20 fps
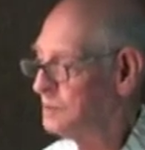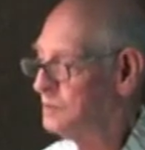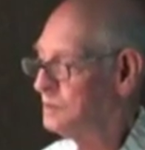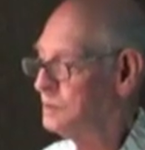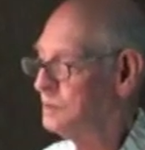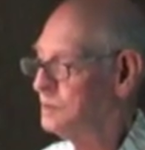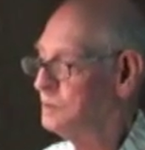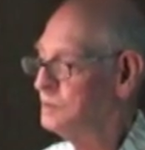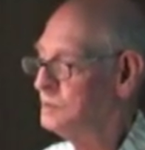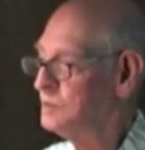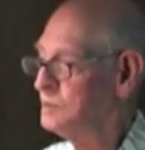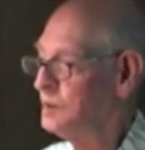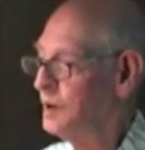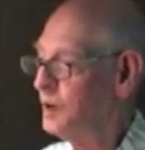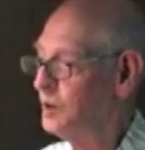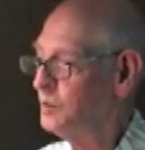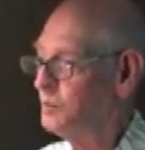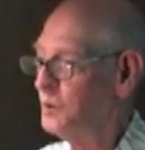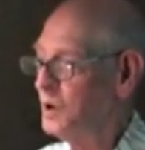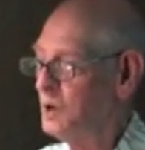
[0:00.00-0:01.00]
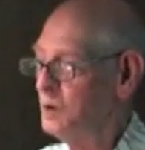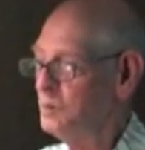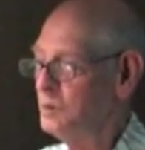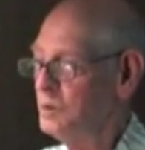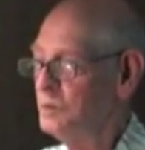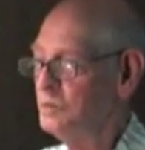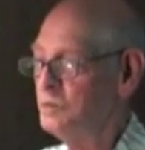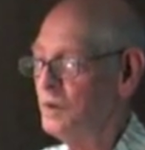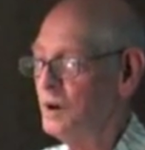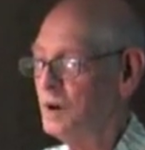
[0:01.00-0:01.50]
to lose that baby
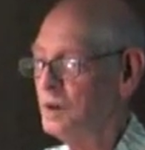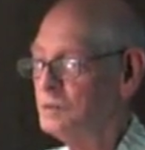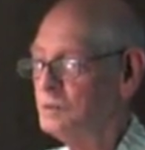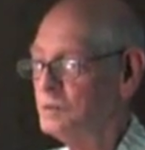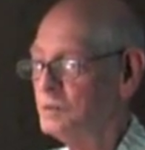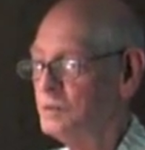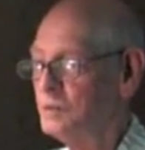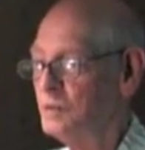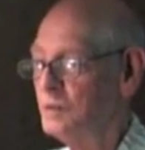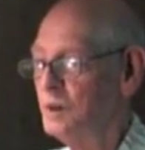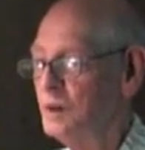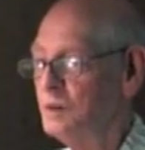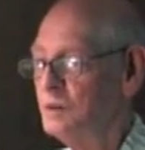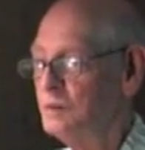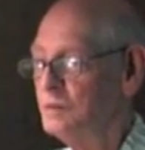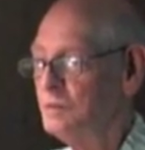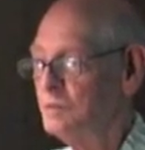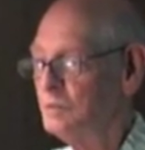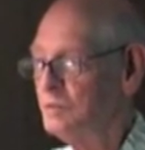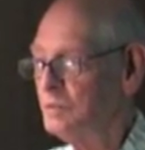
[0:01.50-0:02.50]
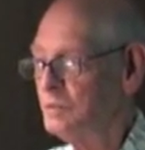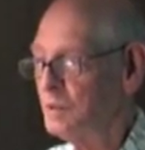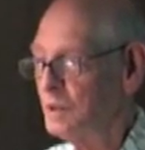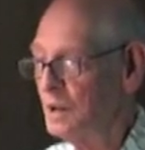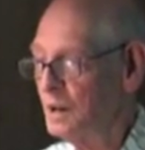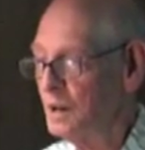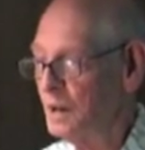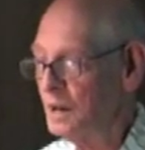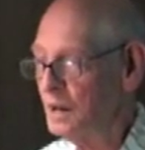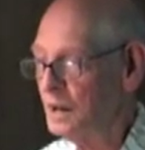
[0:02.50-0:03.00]
fat so they can
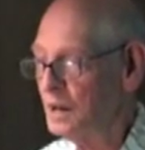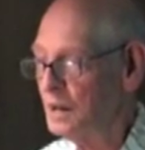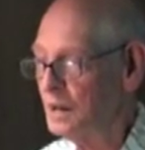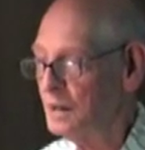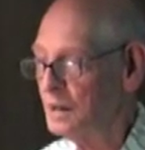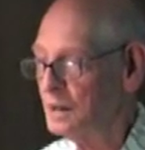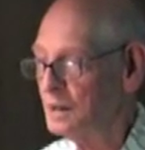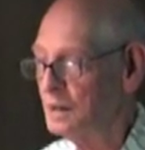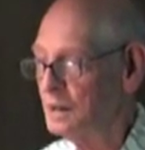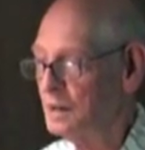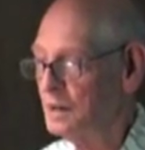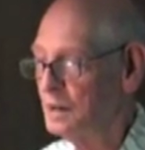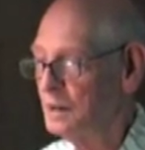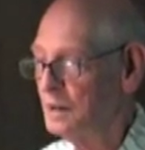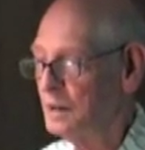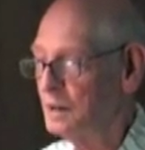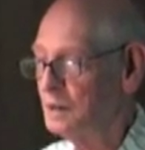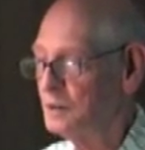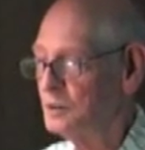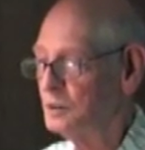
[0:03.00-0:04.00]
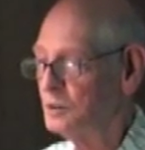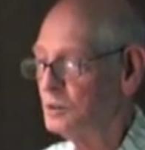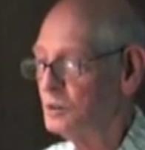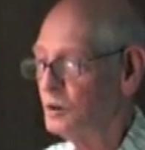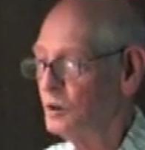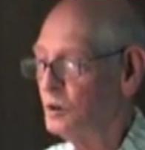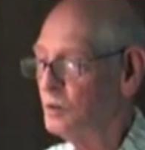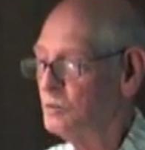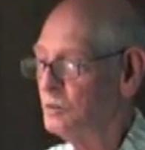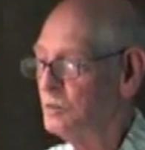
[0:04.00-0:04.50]
fly. You're
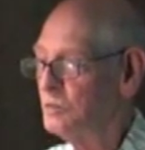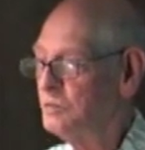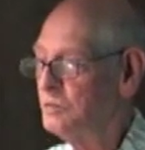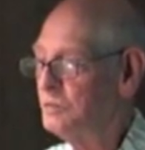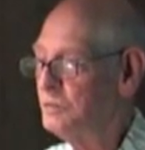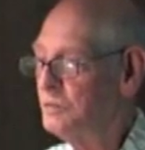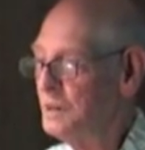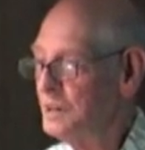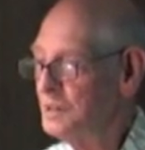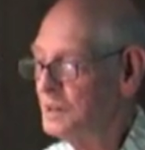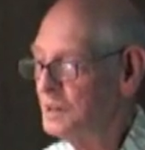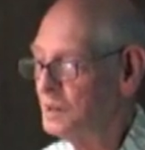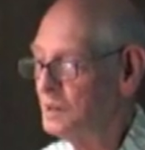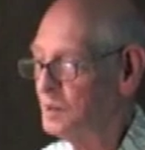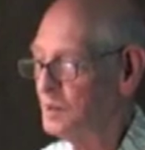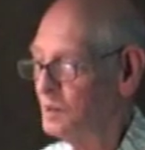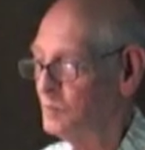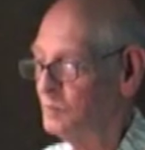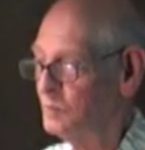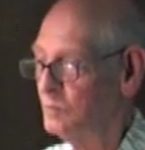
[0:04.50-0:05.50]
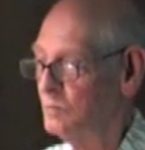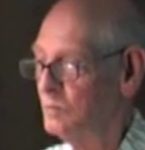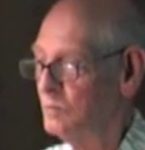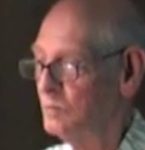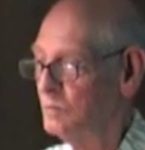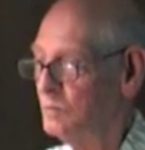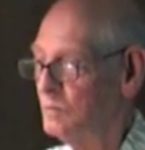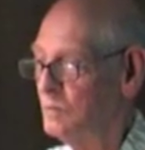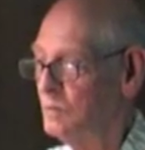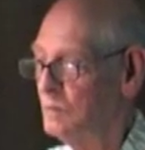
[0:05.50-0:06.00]
overfeeding them.
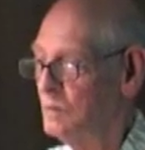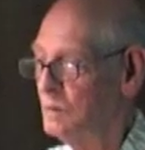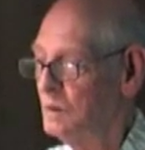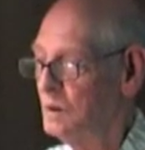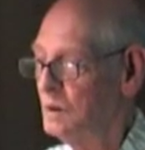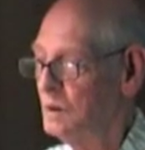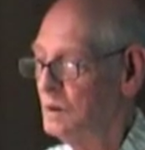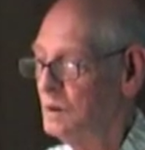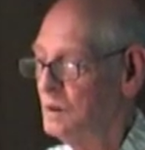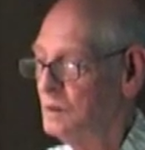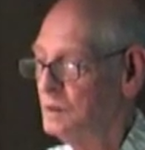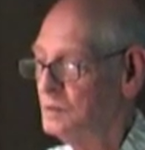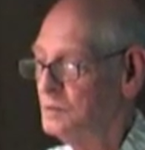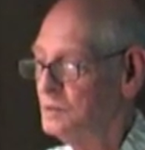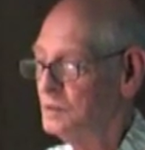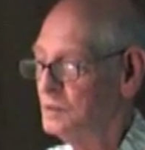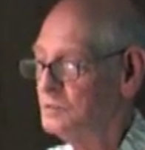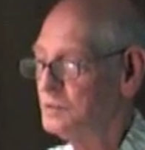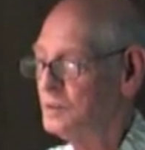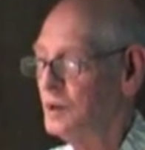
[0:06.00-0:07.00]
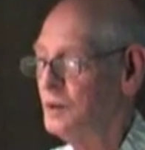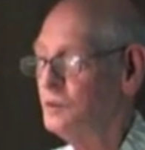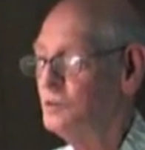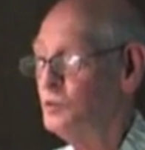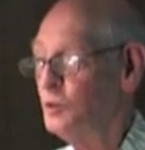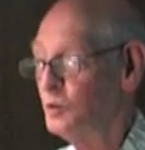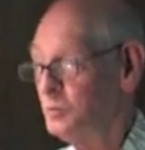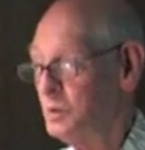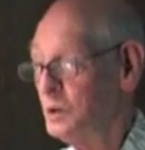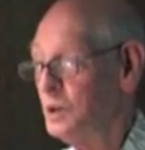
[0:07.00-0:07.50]

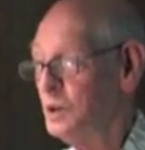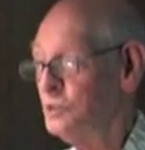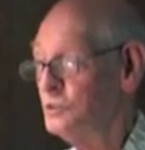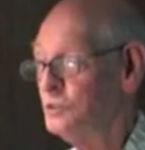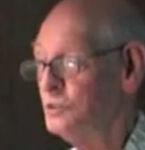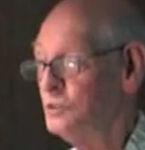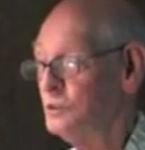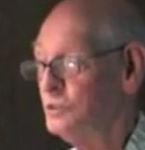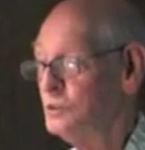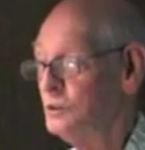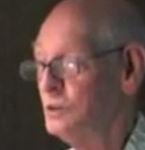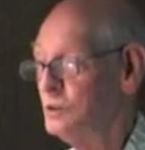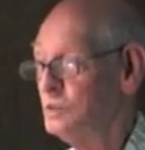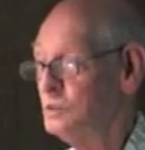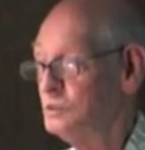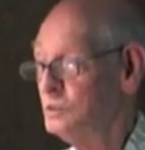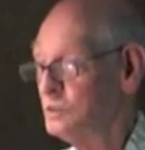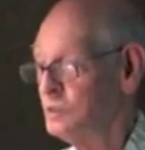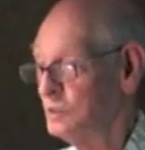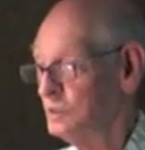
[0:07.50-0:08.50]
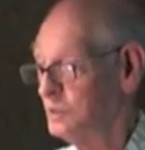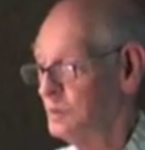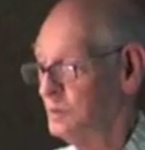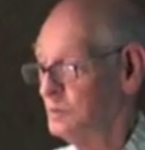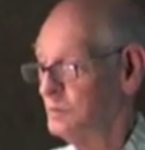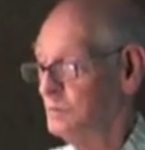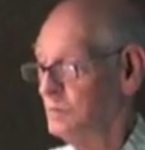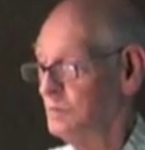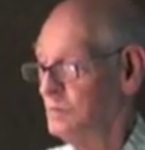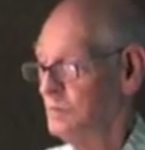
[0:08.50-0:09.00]
You're being too good to
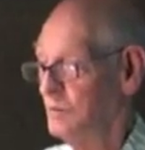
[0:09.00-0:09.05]
them.